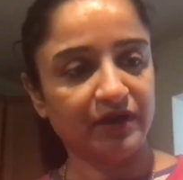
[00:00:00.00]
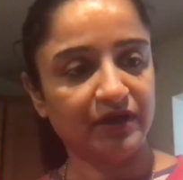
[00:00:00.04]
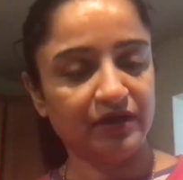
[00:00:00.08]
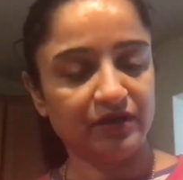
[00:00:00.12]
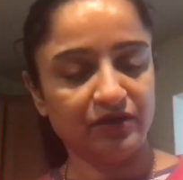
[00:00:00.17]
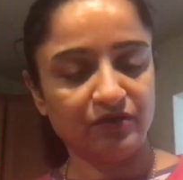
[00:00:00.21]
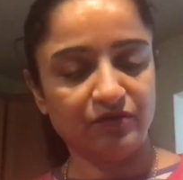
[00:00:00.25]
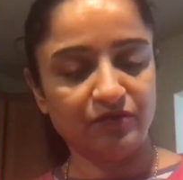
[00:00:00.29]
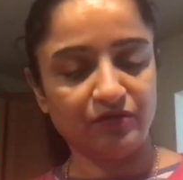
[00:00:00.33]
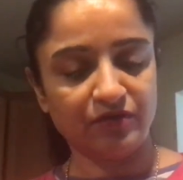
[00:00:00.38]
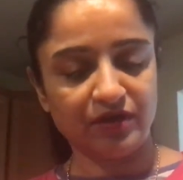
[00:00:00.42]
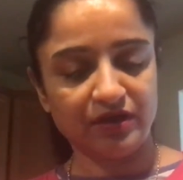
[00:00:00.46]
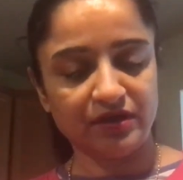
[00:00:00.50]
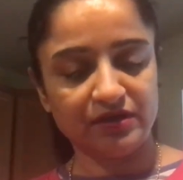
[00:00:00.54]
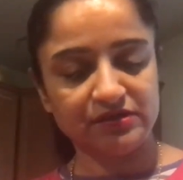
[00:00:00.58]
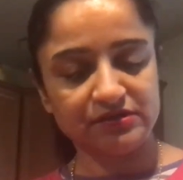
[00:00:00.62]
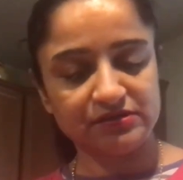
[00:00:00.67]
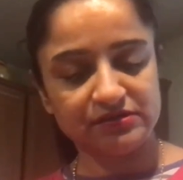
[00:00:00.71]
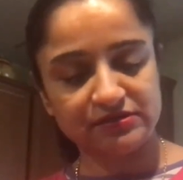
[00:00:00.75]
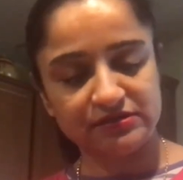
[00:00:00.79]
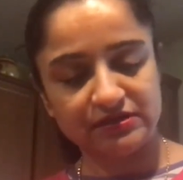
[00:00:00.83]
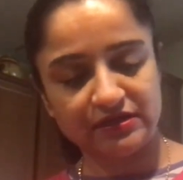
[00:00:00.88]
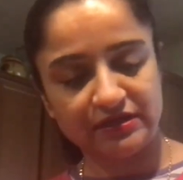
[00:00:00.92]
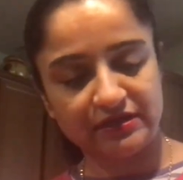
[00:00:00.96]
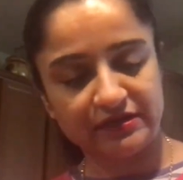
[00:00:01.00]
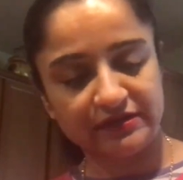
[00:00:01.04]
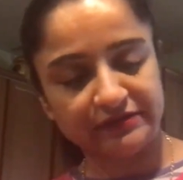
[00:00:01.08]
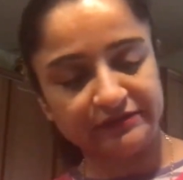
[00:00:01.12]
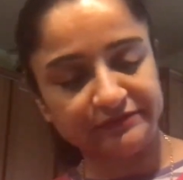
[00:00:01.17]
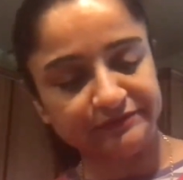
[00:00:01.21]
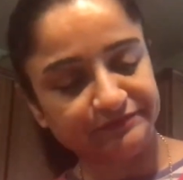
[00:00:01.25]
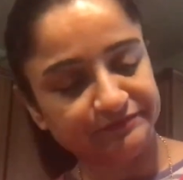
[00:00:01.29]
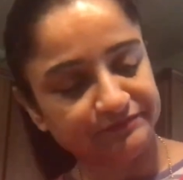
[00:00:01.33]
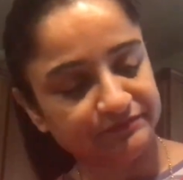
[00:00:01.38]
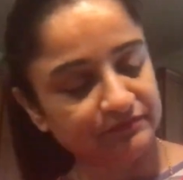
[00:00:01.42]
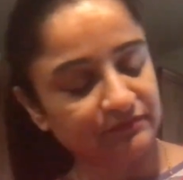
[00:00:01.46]
yoga's
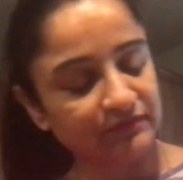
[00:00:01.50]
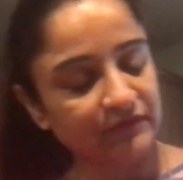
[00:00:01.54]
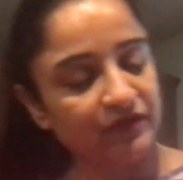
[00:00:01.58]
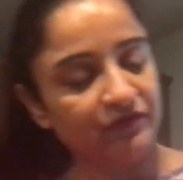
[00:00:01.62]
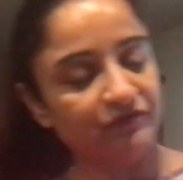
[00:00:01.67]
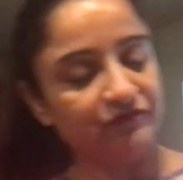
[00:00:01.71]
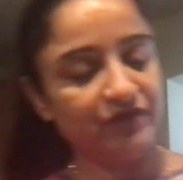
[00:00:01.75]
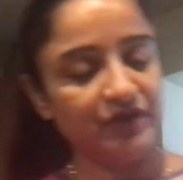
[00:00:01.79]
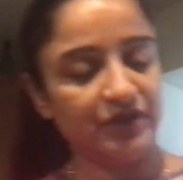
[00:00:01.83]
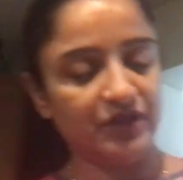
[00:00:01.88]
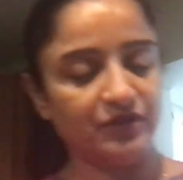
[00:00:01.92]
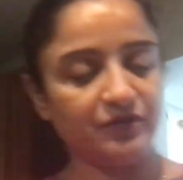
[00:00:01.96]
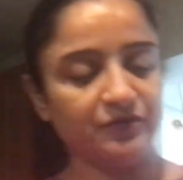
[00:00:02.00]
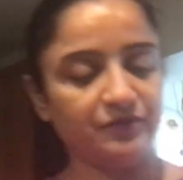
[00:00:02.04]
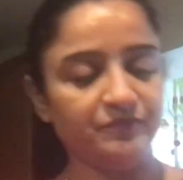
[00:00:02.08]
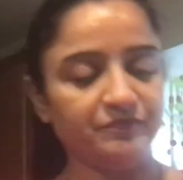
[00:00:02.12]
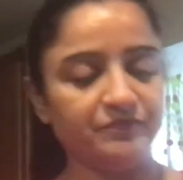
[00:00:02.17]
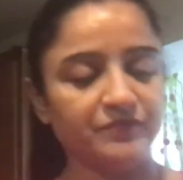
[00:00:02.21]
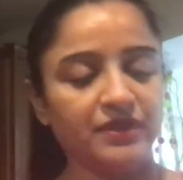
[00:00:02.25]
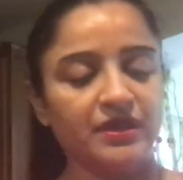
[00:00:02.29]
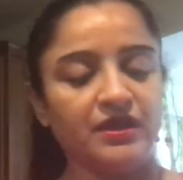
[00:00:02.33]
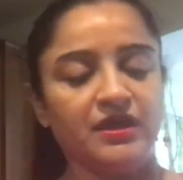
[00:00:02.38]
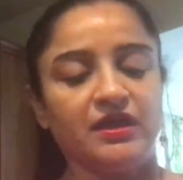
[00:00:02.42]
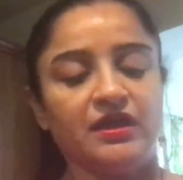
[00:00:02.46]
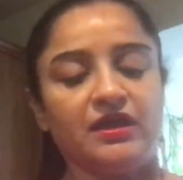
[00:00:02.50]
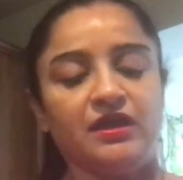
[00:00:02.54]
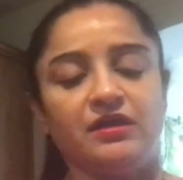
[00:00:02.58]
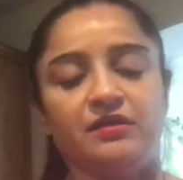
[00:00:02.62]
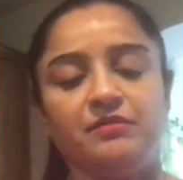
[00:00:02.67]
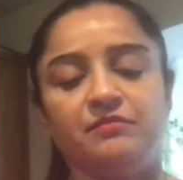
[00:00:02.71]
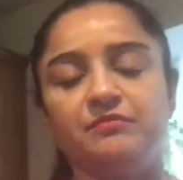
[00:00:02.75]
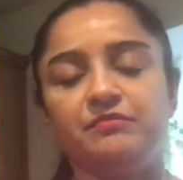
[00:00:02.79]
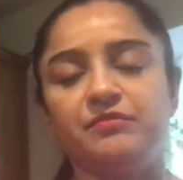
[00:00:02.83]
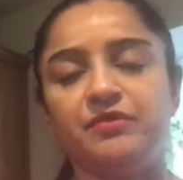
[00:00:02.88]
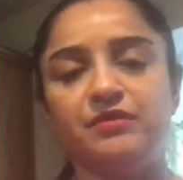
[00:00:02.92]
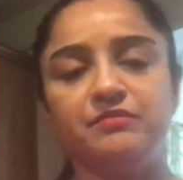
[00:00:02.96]
video,
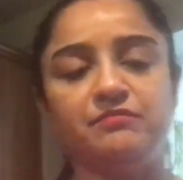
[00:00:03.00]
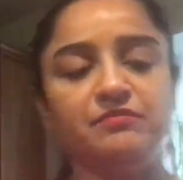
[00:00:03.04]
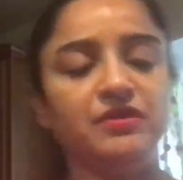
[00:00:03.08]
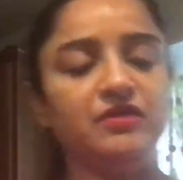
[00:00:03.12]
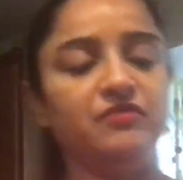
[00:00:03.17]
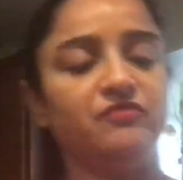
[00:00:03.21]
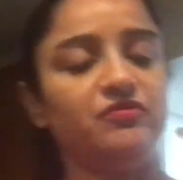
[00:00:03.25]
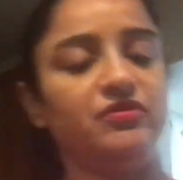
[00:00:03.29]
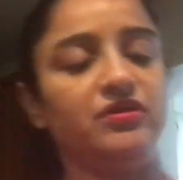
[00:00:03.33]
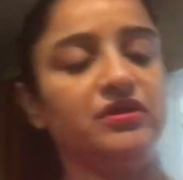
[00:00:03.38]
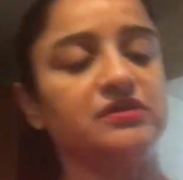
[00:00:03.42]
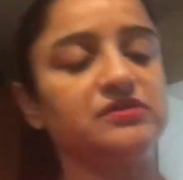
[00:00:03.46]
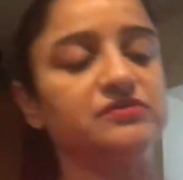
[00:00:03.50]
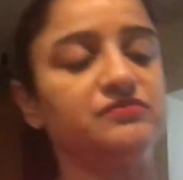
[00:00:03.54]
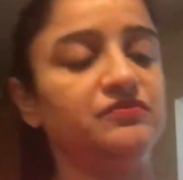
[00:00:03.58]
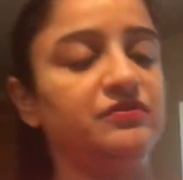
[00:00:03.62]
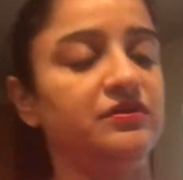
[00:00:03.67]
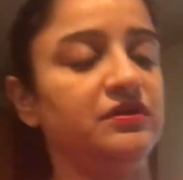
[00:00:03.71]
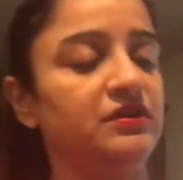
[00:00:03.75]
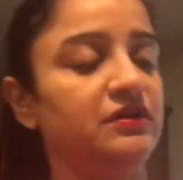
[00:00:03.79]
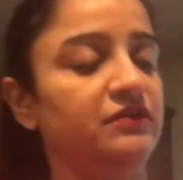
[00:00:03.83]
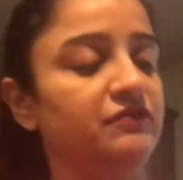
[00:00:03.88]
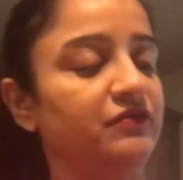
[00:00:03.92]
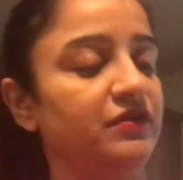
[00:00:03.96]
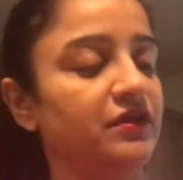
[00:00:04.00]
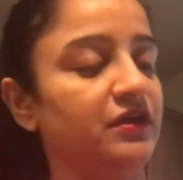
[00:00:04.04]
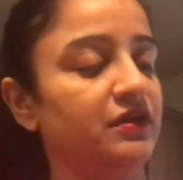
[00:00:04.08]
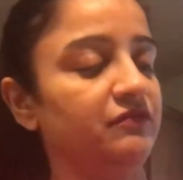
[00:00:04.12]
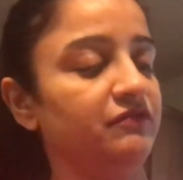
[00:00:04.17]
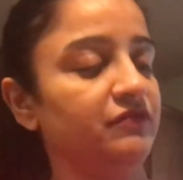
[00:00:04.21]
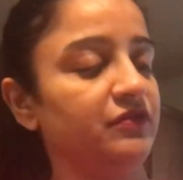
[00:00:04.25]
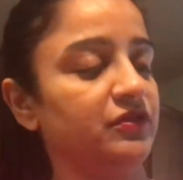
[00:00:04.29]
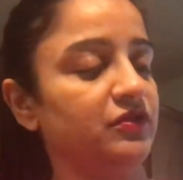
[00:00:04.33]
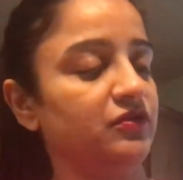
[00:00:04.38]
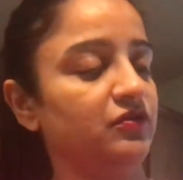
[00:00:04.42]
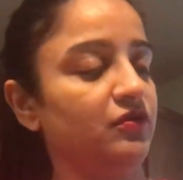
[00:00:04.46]
Brahmi works very well
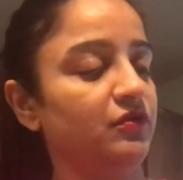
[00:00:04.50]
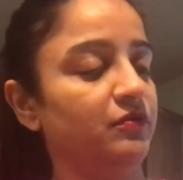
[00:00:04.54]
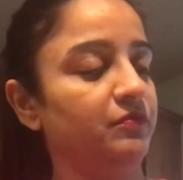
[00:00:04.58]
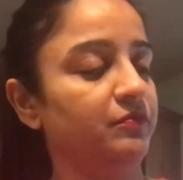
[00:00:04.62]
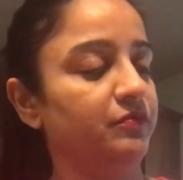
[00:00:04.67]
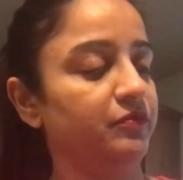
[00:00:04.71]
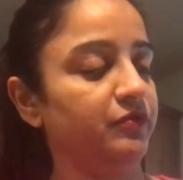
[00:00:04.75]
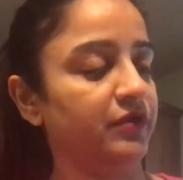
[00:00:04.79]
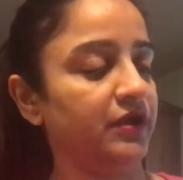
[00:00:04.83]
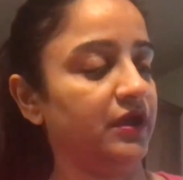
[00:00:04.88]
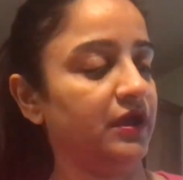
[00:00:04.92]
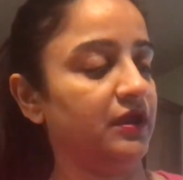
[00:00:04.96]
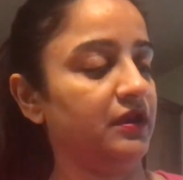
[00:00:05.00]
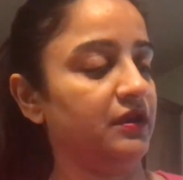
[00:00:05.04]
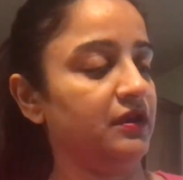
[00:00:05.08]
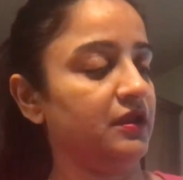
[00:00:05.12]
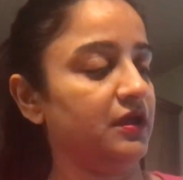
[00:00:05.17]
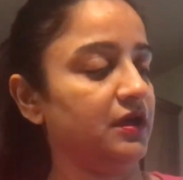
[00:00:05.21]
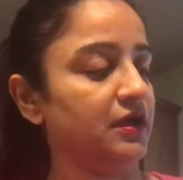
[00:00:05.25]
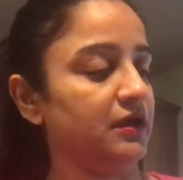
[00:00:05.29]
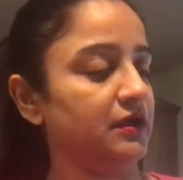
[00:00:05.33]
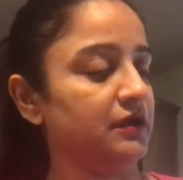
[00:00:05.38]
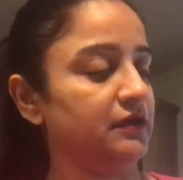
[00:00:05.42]
with your brain.